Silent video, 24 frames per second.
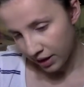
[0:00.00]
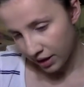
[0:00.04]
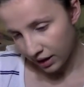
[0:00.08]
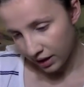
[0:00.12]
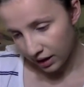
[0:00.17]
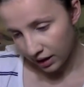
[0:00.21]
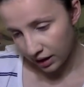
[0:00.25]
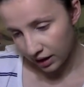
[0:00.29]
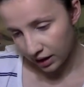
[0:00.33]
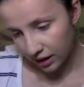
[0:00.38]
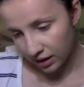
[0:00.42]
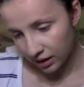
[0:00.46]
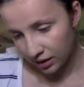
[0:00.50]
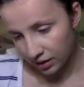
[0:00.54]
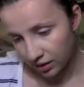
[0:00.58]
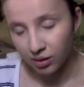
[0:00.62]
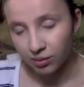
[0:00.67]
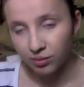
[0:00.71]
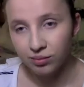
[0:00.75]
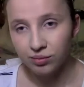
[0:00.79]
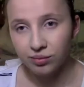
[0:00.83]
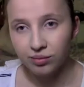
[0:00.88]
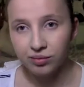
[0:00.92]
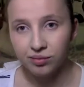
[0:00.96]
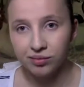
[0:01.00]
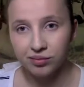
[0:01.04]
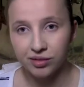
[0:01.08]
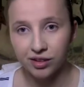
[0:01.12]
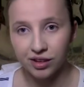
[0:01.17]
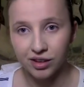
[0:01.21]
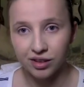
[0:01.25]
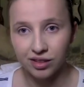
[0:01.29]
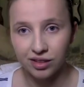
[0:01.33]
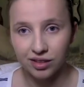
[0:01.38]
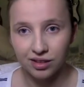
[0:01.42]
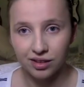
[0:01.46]
and
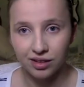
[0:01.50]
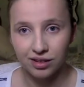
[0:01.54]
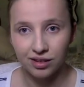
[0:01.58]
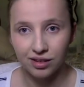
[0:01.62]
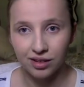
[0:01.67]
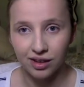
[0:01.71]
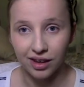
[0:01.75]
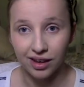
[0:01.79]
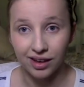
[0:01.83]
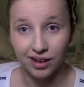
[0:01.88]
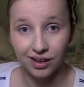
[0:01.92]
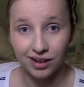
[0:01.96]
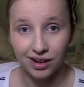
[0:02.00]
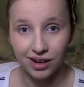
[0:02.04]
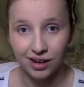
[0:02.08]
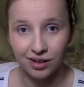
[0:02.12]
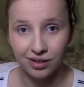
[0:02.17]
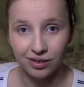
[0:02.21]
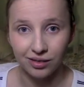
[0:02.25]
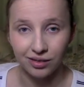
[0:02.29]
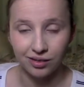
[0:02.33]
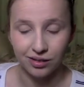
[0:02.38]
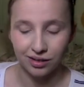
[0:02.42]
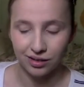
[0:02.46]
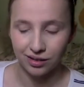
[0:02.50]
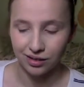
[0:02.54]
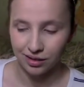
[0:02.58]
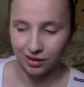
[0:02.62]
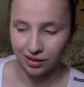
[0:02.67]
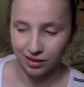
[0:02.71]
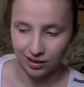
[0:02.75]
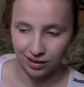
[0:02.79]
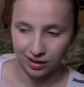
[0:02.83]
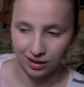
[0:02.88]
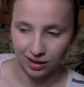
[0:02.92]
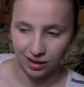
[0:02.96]
just hanging out.
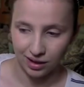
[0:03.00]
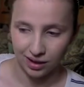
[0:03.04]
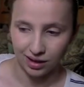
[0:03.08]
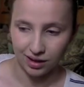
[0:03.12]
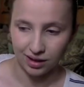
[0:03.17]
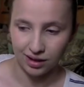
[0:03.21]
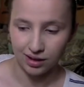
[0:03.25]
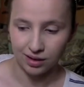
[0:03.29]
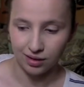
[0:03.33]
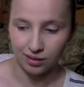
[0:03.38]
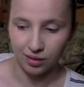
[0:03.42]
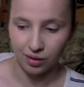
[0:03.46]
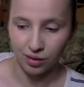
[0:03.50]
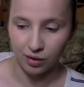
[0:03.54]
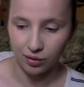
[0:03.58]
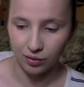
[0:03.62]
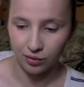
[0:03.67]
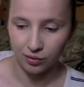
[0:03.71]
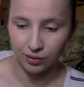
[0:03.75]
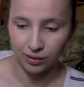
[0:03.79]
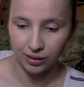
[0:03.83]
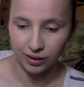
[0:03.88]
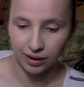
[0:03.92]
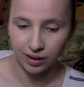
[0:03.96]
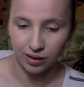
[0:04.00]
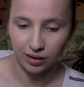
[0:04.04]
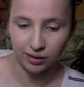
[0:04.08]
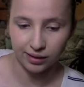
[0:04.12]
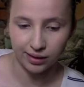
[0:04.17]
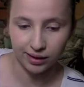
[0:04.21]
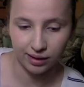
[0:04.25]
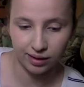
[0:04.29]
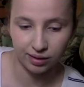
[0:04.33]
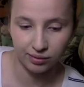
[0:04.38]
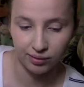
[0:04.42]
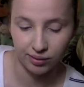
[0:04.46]
And hopefully I'll
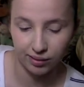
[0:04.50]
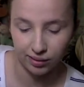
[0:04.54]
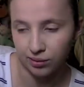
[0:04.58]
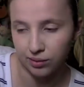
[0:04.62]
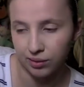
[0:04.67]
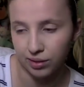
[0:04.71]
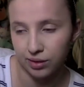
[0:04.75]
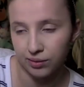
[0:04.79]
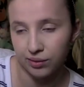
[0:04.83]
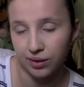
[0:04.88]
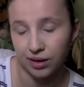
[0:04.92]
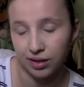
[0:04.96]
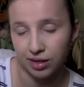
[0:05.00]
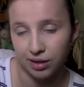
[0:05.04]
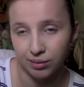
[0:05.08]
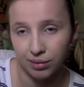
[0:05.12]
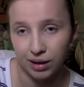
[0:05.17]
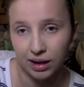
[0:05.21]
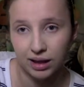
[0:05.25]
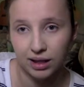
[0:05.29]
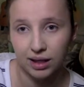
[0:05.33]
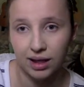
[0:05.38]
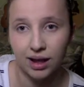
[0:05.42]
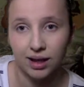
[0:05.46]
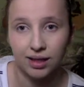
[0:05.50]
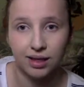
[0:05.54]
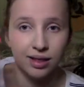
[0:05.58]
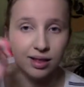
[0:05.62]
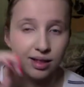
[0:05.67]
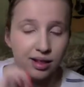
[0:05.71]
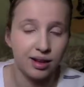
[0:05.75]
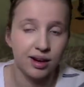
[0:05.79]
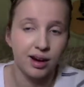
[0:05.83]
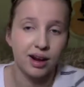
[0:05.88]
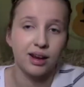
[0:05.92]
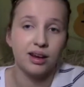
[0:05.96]
get the rest of my classes
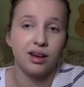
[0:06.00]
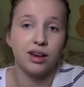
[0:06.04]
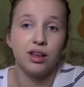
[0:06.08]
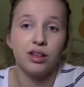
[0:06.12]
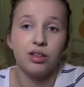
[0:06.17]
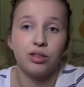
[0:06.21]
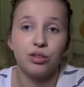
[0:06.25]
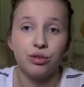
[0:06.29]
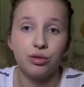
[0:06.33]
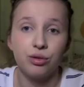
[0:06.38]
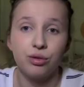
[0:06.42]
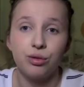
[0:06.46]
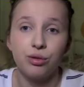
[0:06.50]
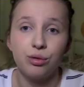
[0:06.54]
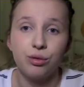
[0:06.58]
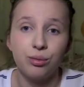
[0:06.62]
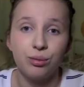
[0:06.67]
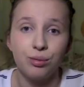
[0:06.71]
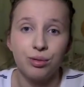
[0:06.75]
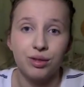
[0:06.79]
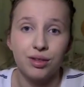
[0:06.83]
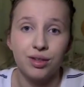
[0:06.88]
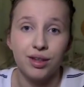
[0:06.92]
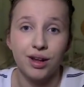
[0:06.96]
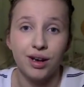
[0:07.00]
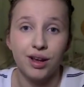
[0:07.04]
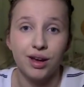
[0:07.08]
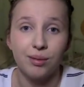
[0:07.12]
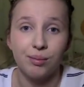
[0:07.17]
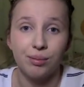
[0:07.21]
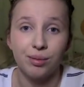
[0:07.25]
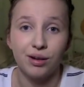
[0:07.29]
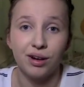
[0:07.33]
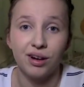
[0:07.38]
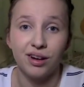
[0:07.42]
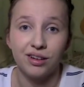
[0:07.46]
that I need to, study
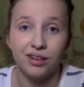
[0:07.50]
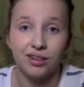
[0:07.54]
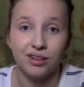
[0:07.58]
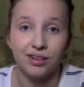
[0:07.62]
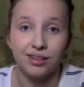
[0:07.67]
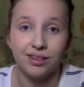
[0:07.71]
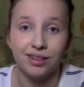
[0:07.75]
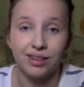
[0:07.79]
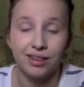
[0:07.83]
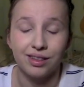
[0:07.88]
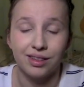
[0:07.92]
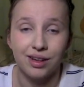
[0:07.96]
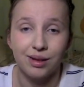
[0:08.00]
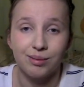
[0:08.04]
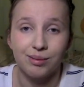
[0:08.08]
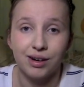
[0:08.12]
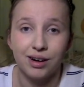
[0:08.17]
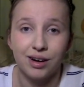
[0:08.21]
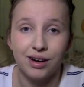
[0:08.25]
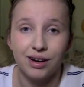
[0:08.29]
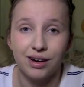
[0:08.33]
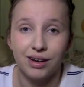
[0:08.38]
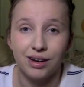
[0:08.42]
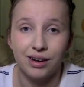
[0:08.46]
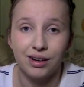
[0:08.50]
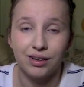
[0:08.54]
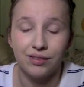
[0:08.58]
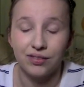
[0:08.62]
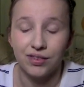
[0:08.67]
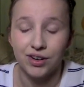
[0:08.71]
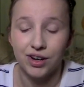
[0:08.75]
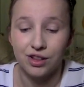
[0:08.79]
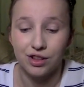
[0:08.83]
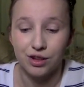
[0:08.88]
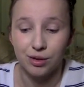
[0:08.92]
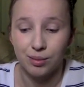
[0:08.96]
abroad during the summer, and
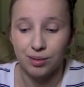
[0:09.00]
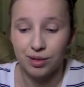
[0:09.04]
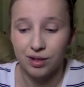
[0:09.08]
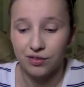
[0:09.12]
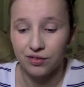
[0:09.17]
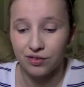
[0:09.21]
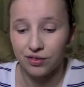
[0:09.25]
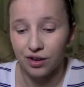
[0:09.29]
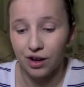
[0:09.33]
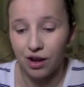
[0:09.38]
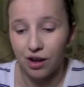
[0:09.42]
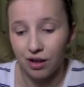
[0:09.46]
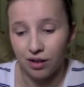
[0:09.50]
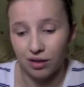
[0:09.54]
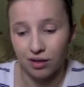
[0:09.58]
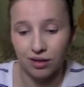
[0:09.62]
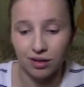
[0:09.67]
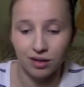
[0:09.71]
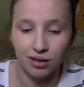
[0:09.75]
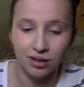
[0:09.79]
finish up in the fall.